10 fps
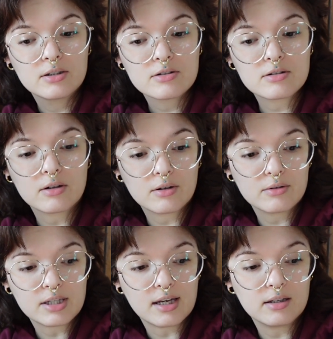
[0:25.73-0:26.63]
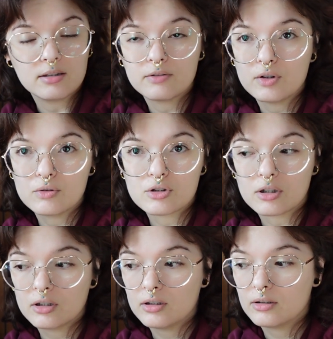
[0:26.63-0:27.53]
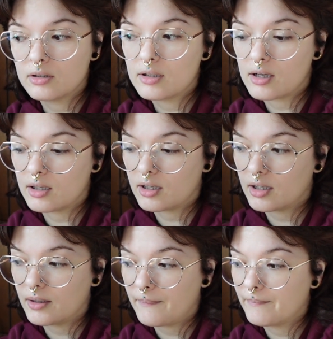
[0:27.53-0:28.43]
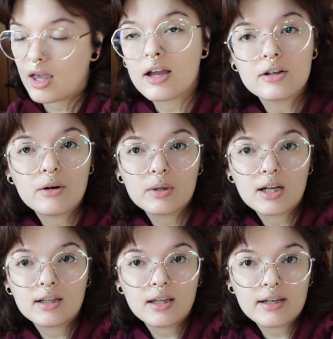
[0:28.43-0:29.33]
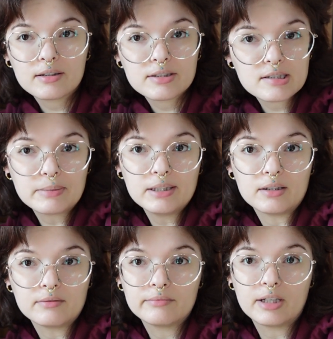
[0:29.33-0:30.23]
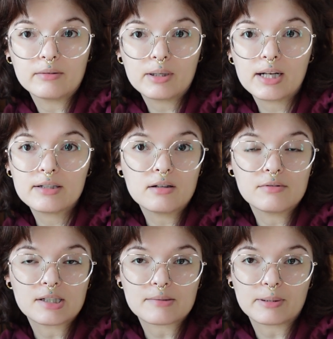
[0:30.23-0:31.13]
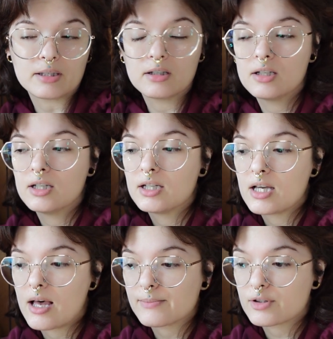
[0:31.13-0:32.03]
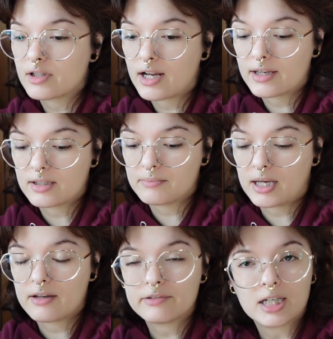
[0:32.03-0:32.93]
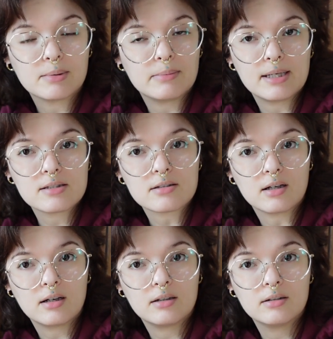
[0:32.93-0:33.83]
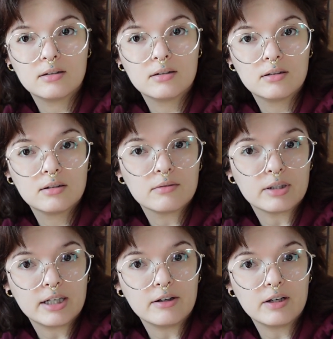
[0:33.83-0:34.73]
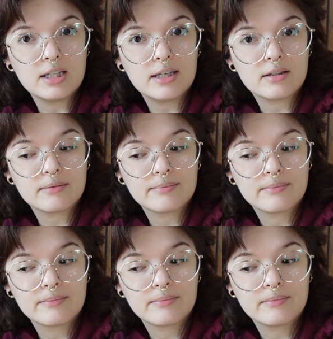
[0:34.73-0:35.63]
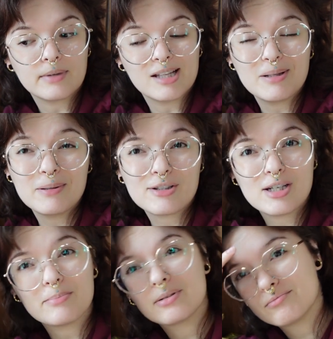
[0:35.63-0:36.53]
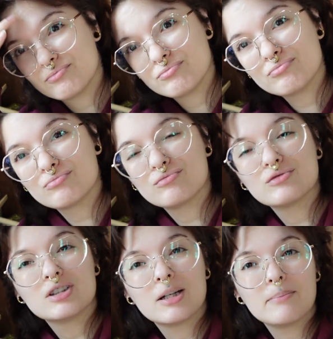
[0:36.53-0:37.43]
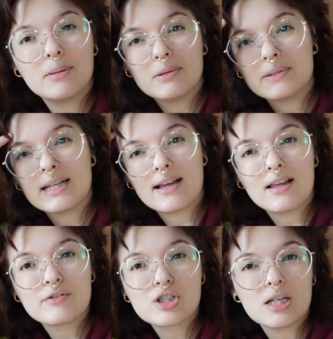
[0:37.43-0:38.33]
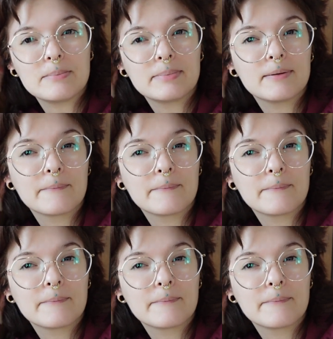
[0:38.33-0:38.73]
so that in the future I know what I like to spin and what I don't want to spin, so that I can buy fiber based on what I know I like. And maybe sheep. Maybe one day I'll have sheep.